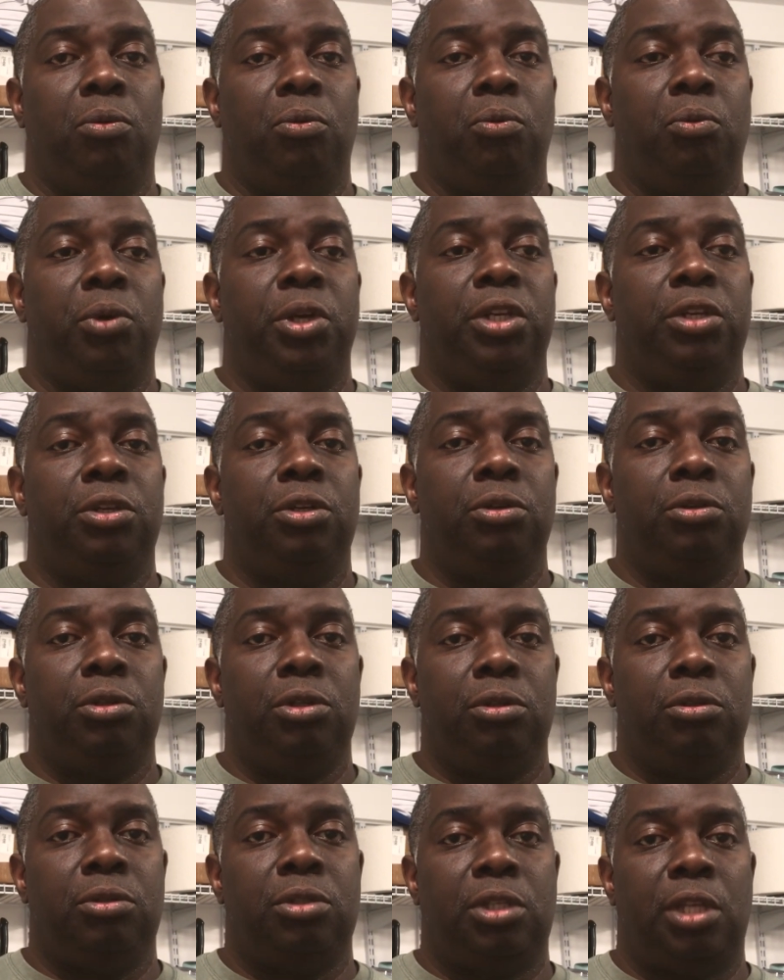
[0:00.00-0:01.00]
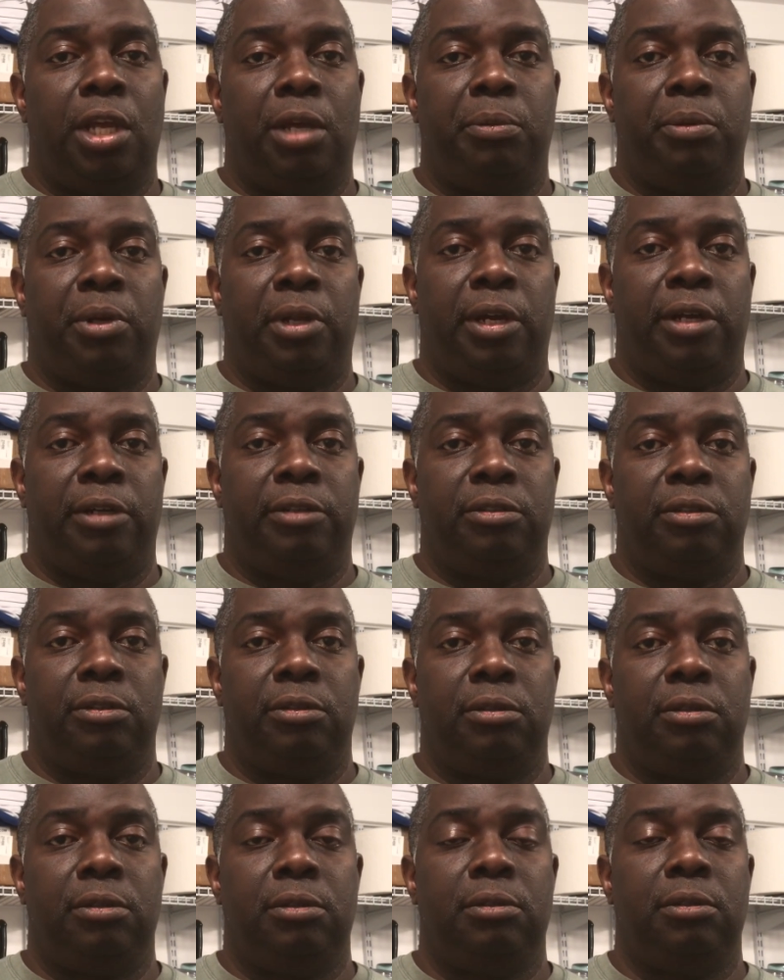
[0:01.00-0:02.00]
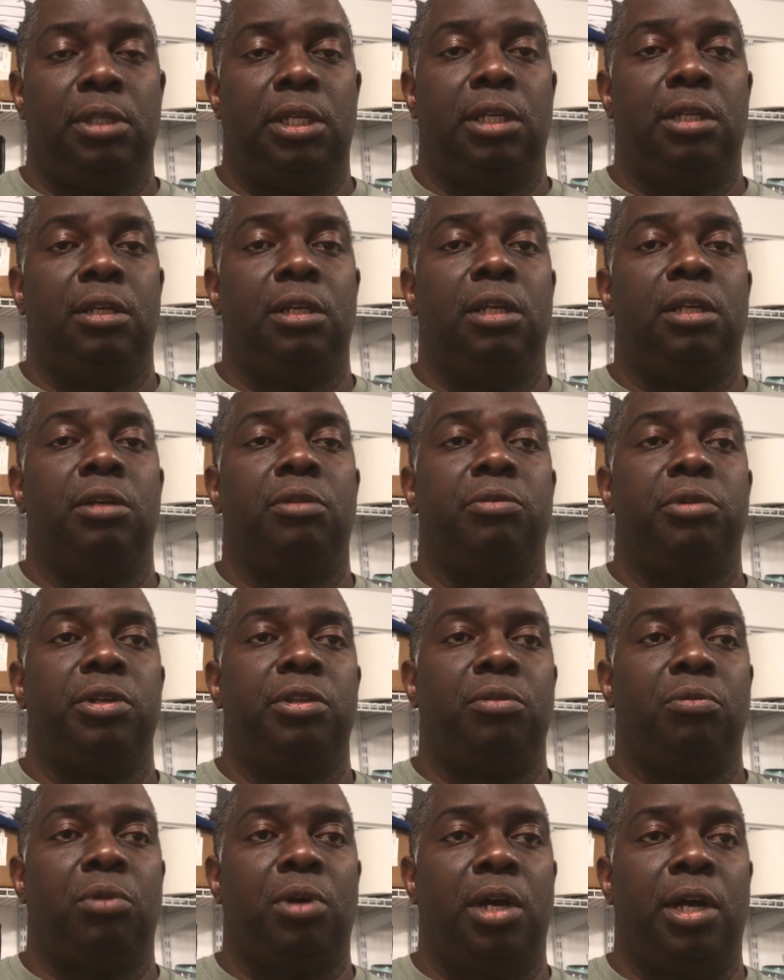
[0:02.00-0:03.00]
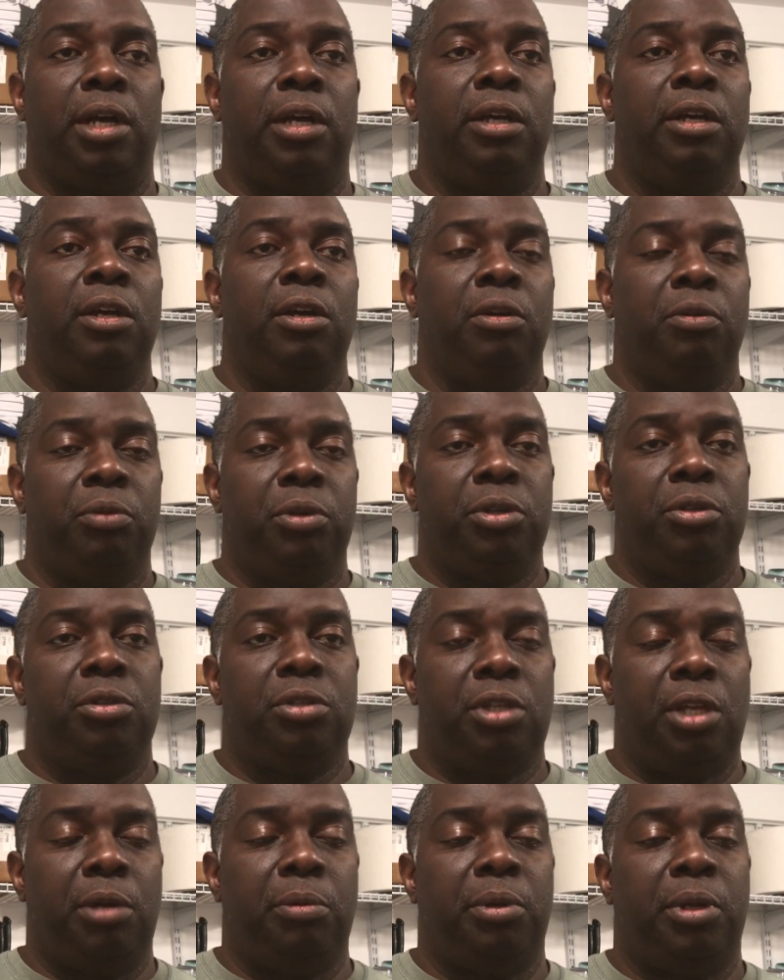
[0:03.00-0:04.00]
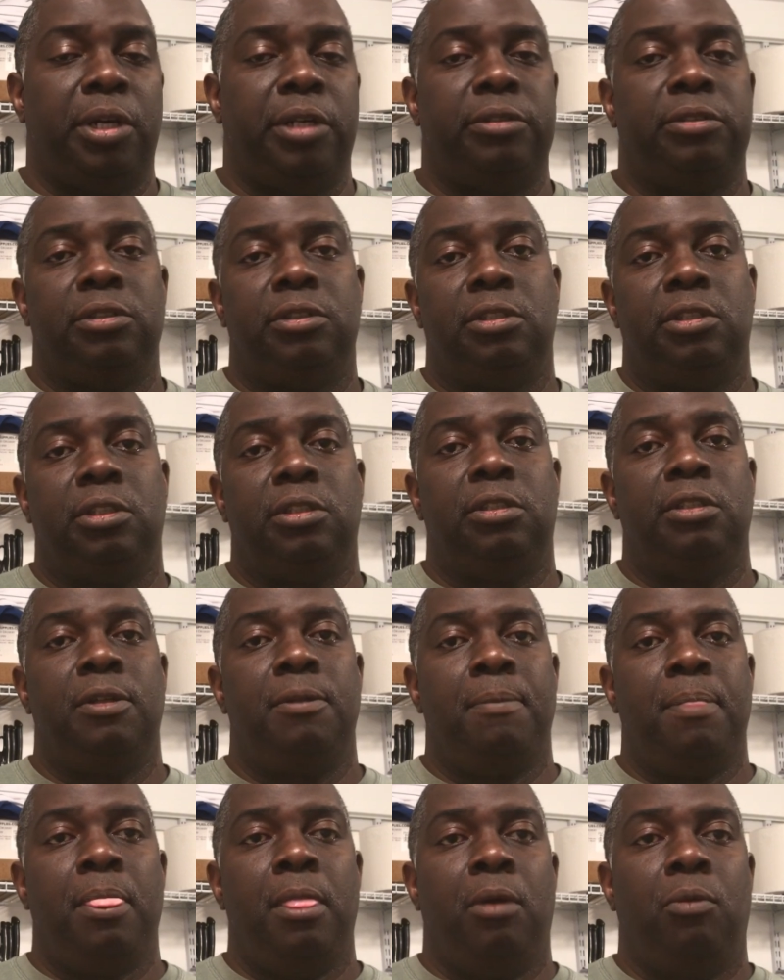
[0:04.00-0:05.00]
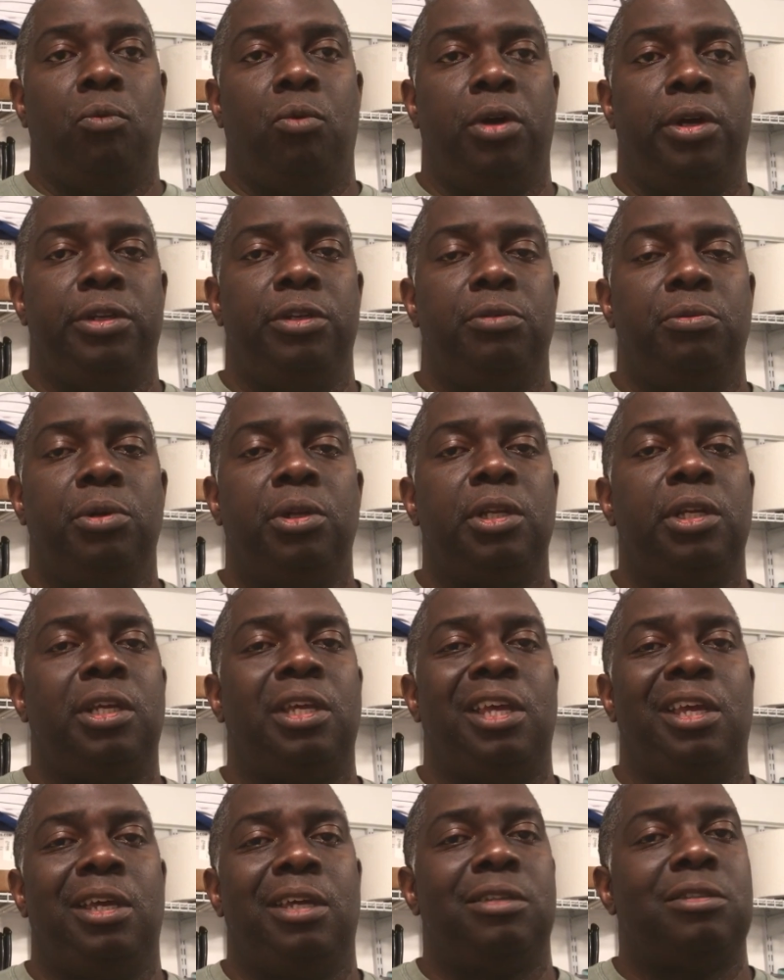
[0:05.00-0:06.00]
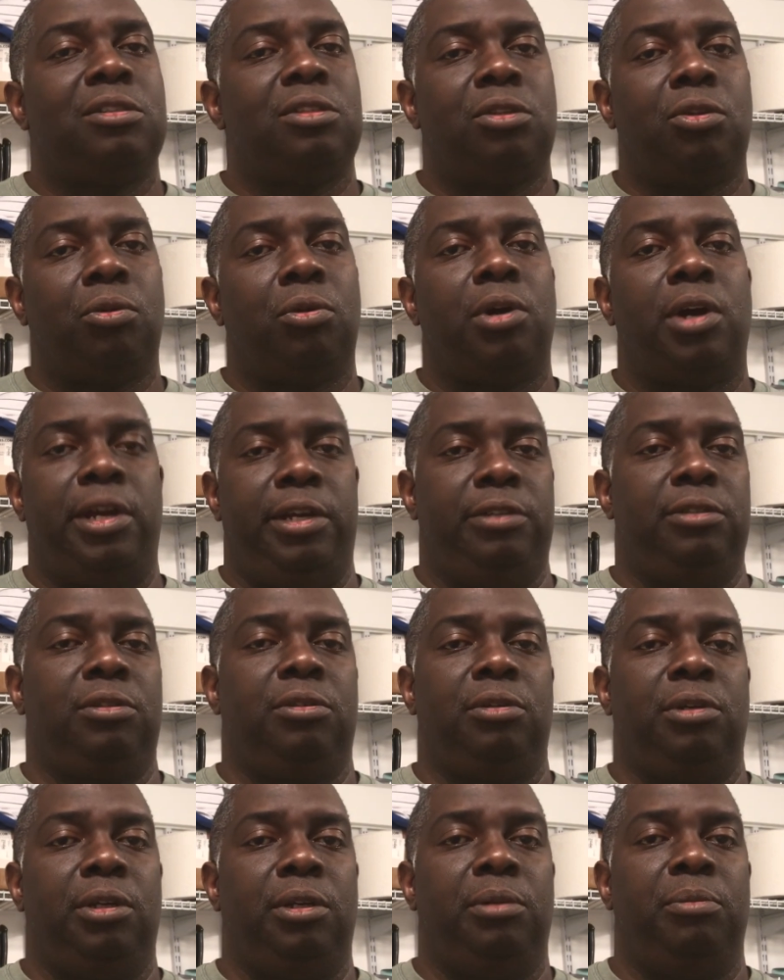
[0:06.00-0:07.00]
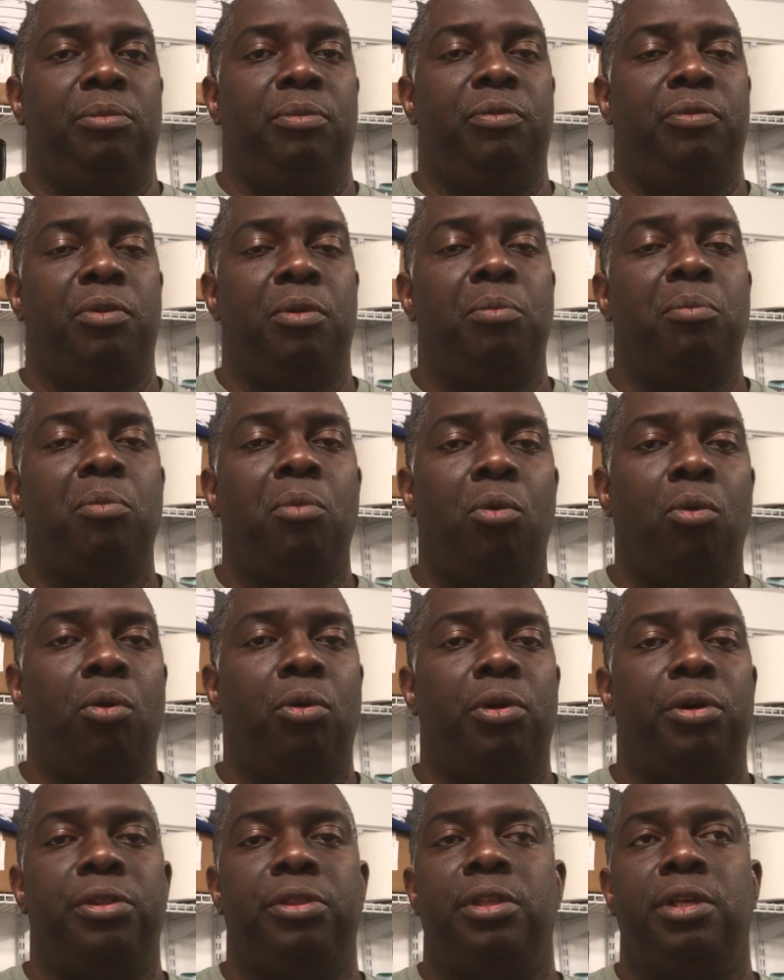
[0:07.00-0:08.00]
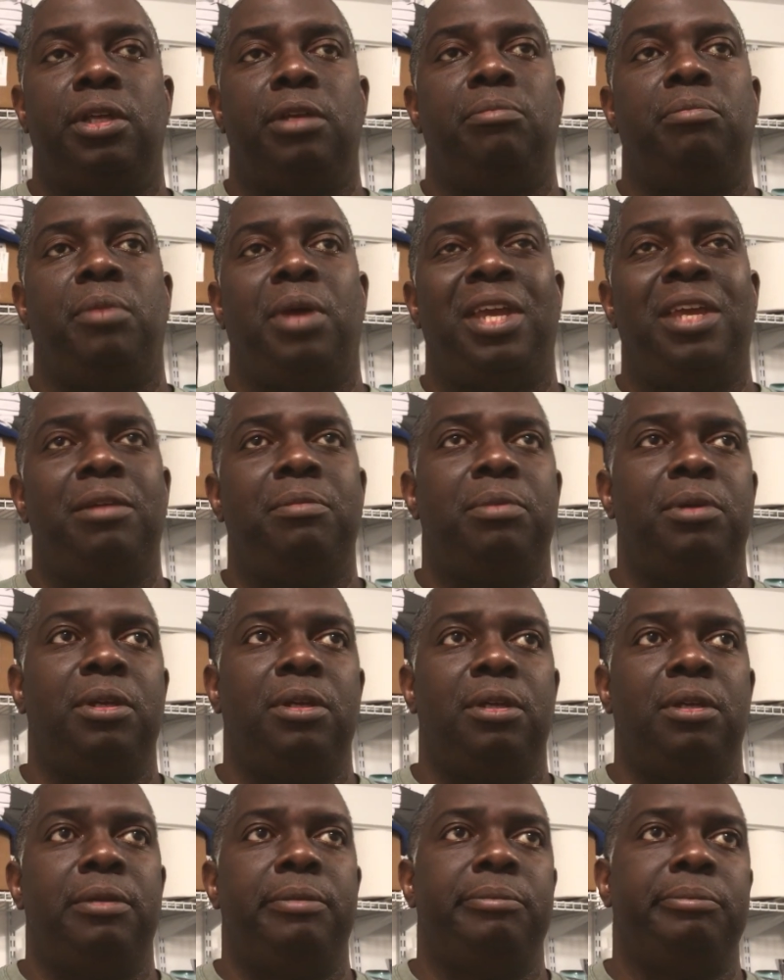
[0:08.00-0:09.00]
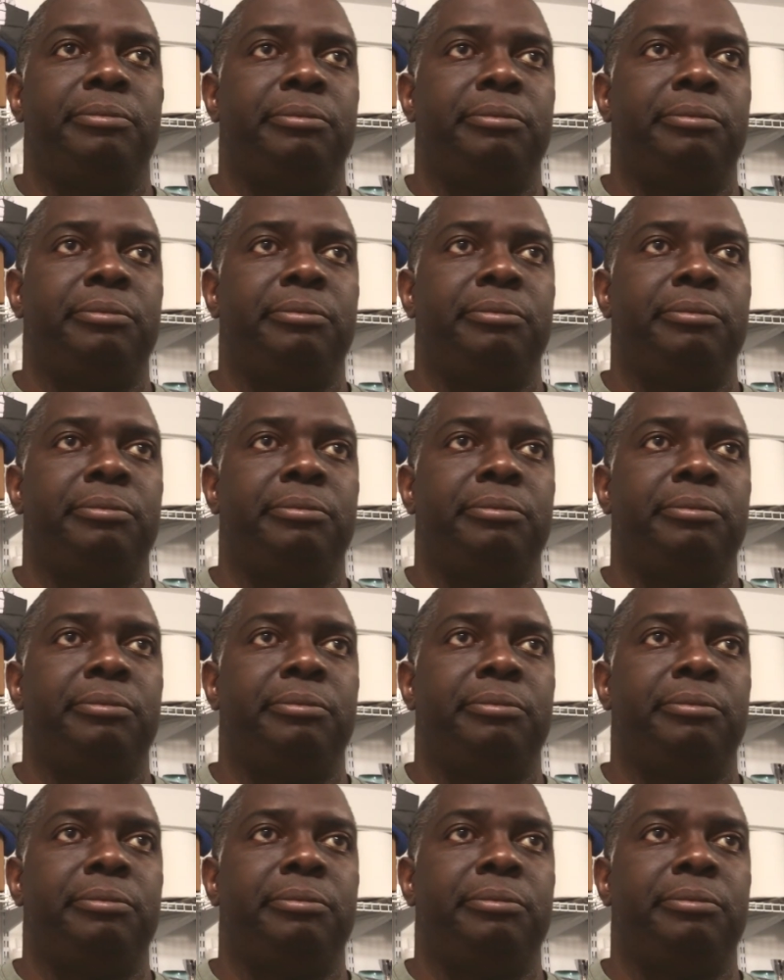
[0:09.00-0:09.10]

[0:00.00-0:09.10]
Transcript: We do use stabilizers, and the reason why we use stabilizers is, one, you really can't store ice cream for more than maybe